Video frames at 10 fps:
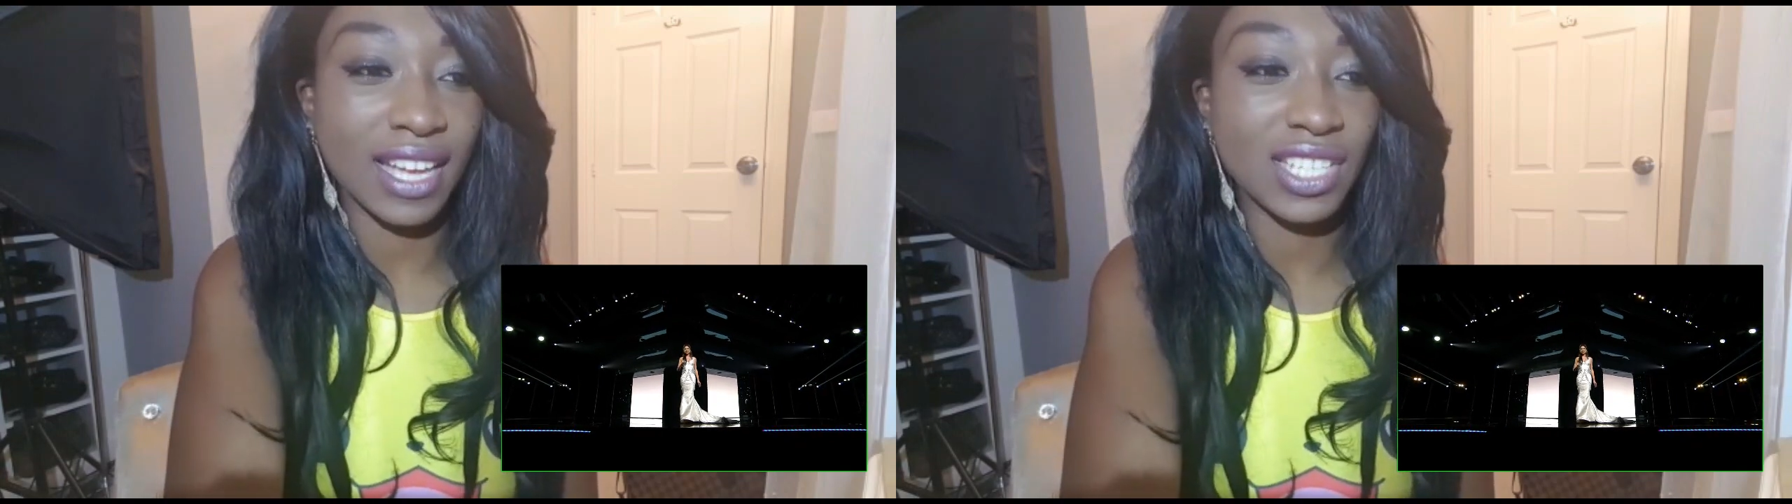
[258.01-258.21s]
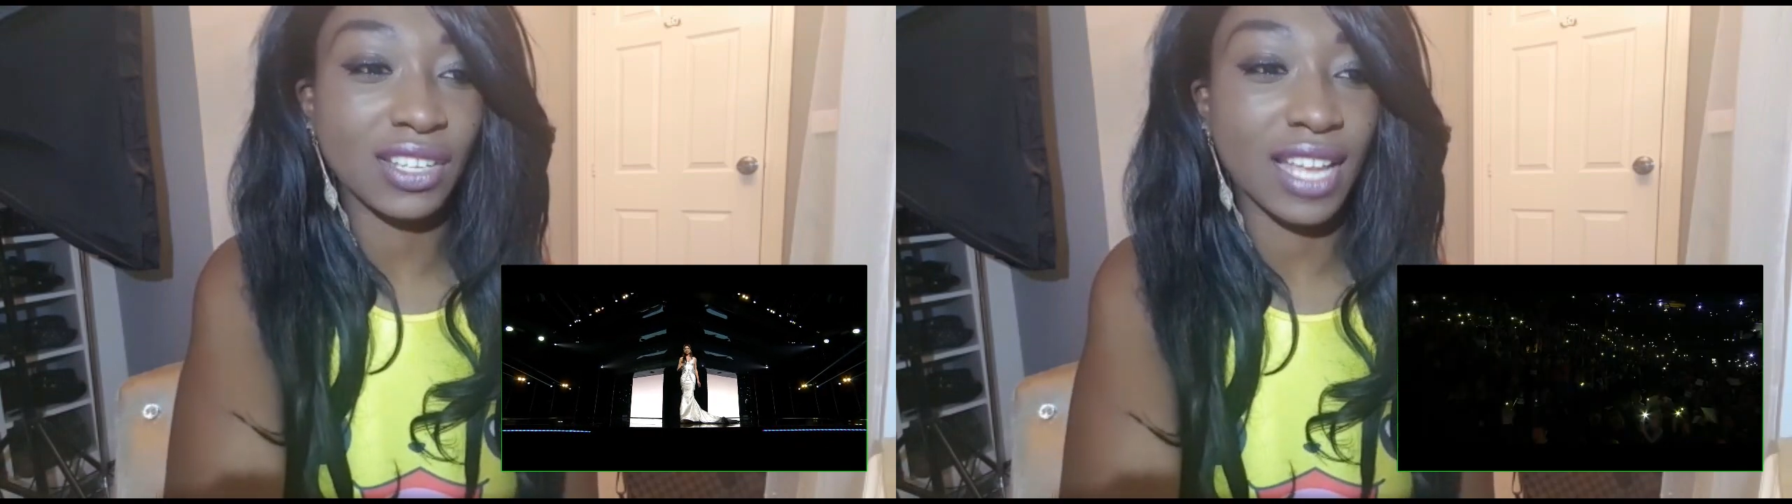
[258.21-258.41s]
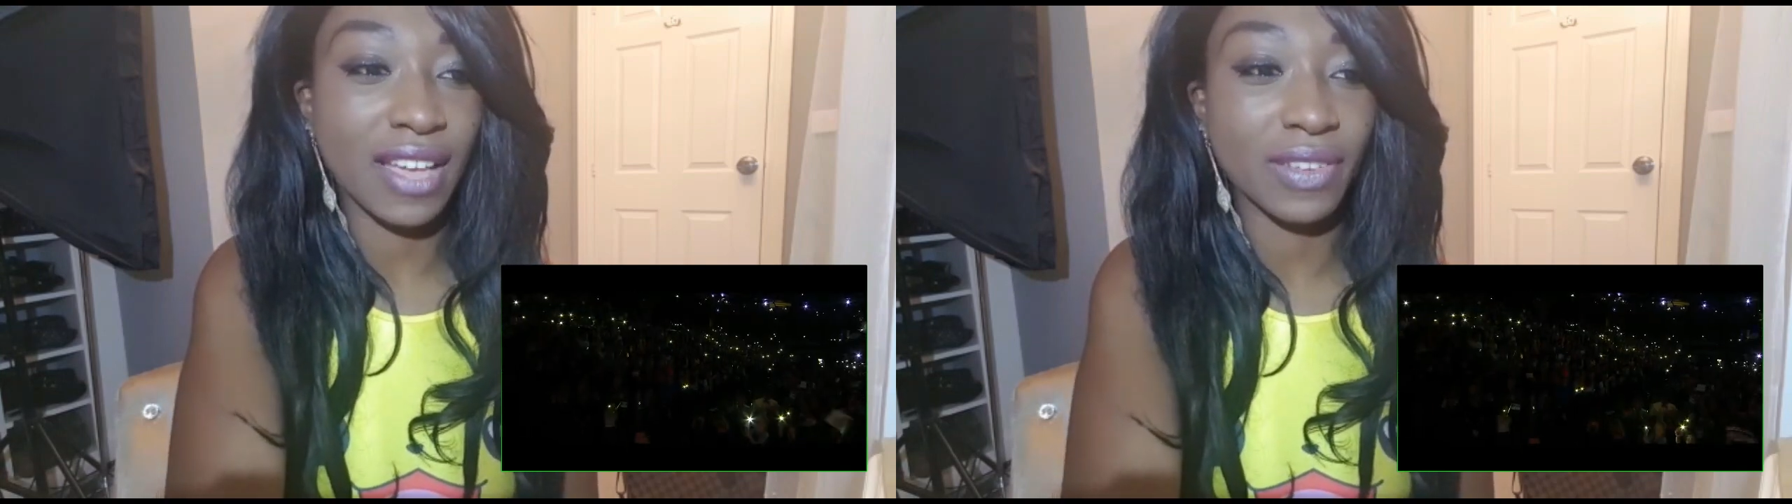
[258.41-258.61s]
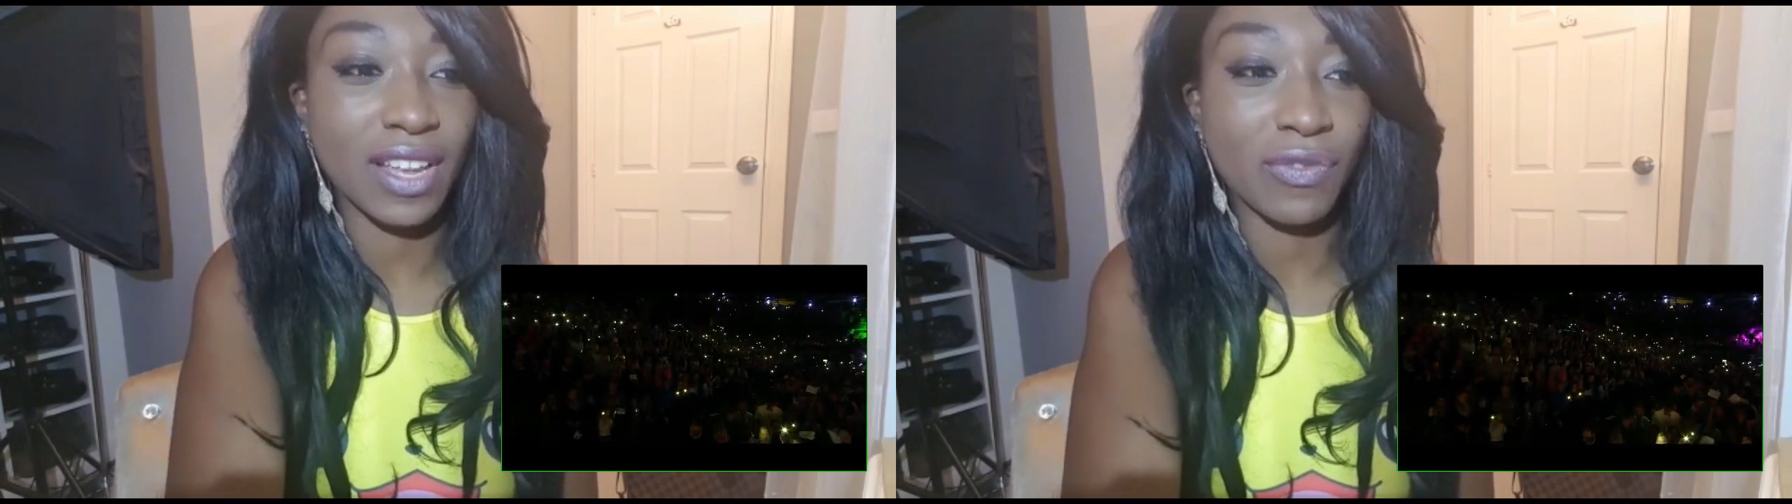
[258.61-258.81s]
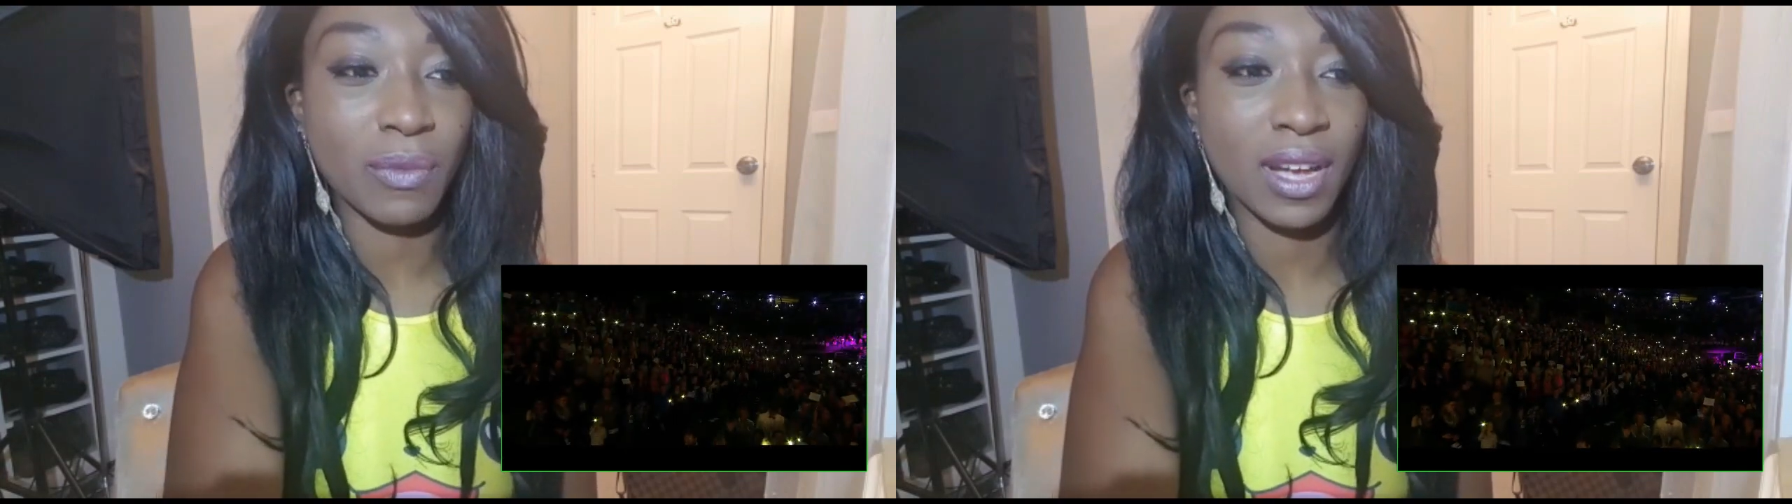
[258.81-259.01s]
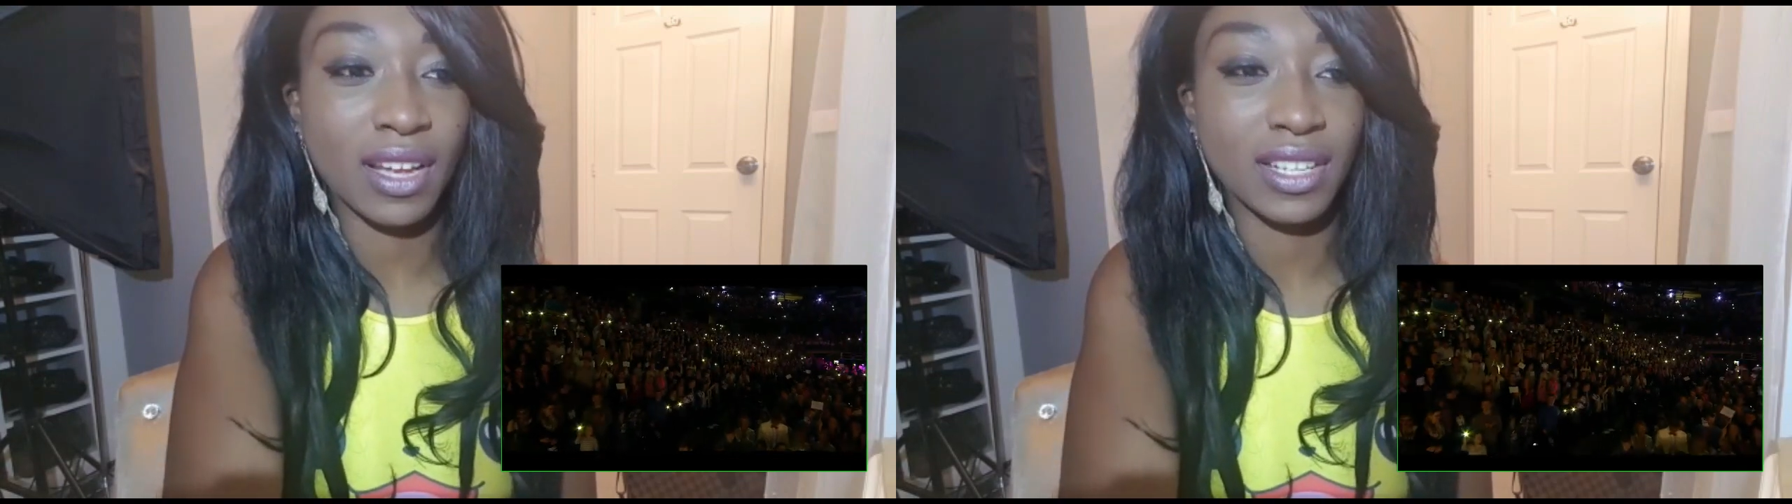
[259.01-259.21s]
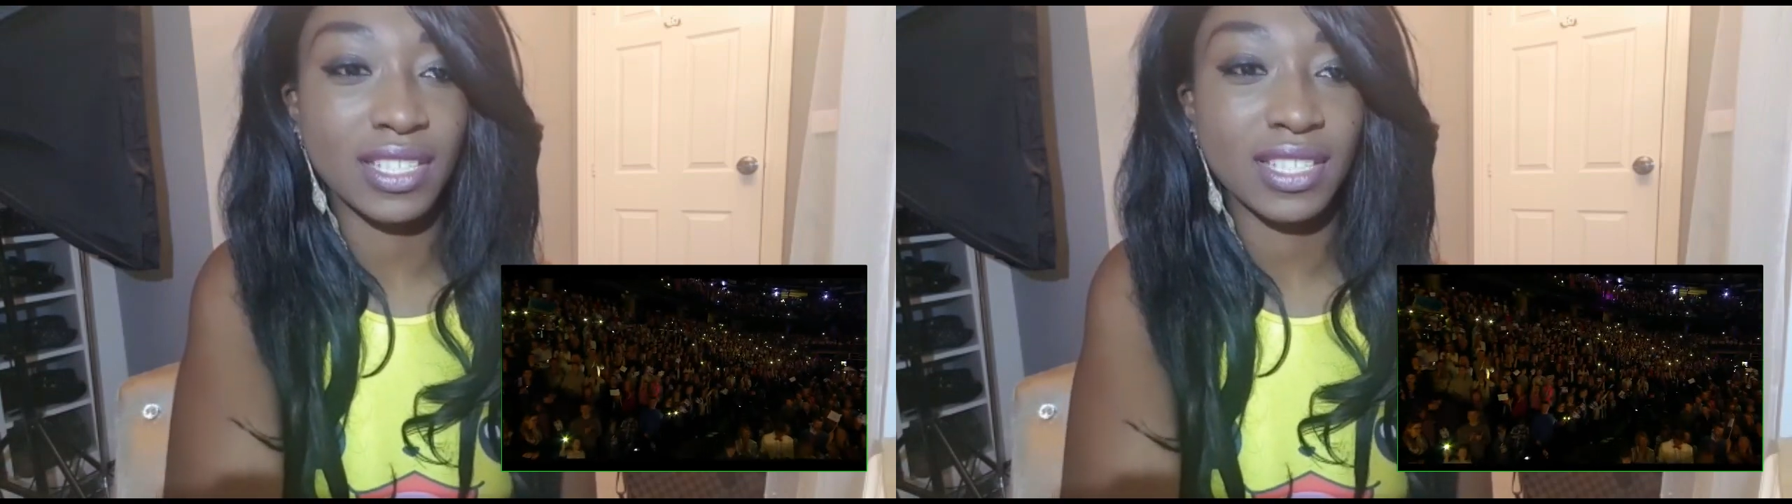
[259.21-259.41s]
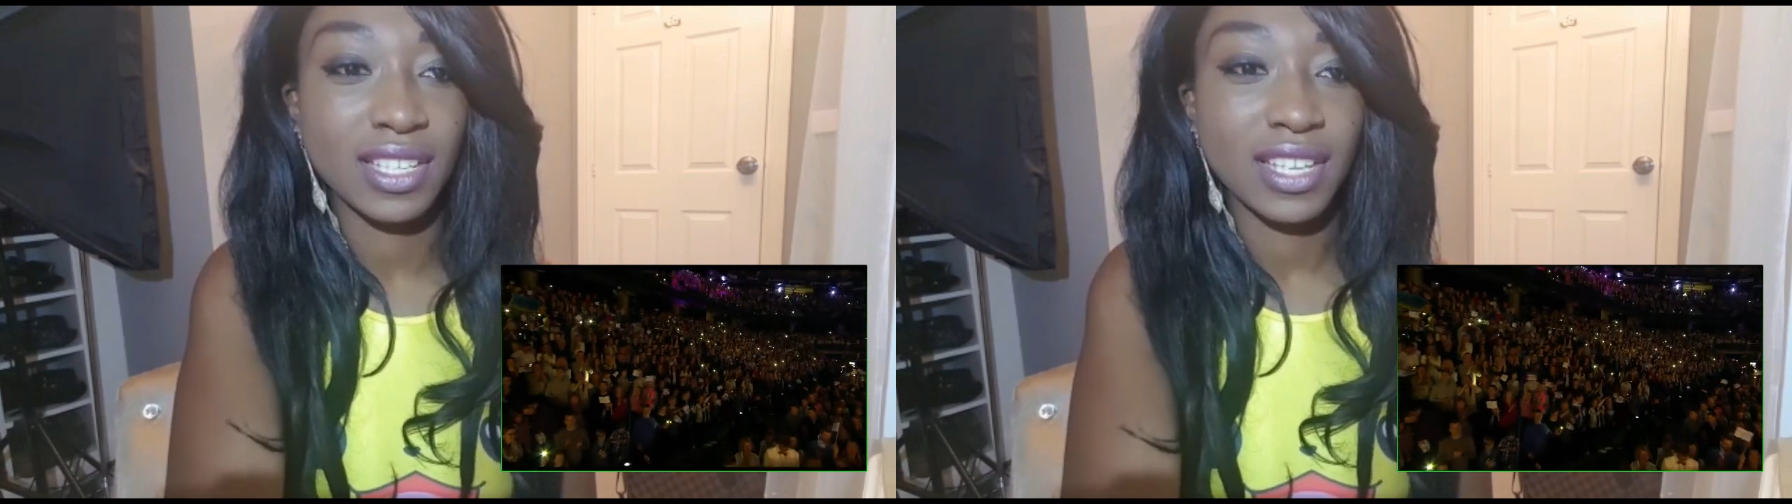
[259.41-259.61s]
I don't have enough
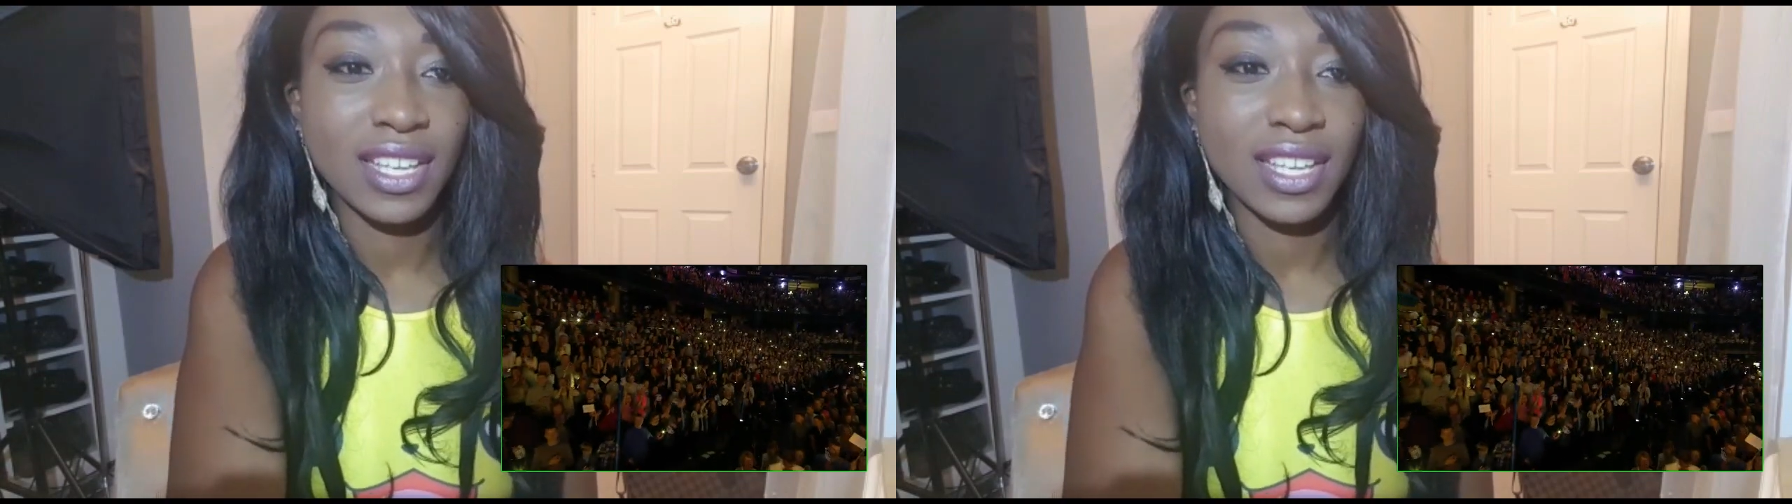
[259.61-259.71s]
words